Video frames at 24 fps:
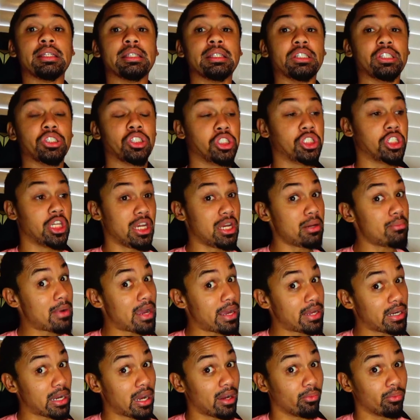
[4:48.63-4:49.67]
She
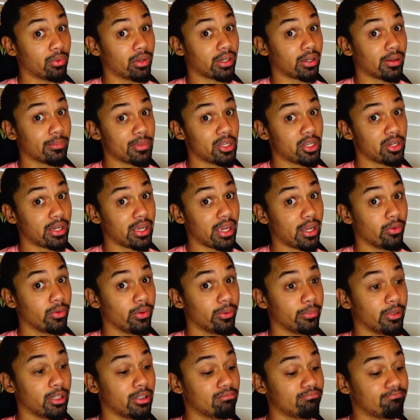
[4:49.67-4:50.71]
might not want to communicate with
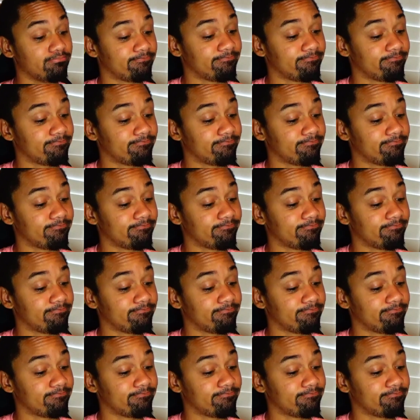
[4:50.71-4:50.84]
me.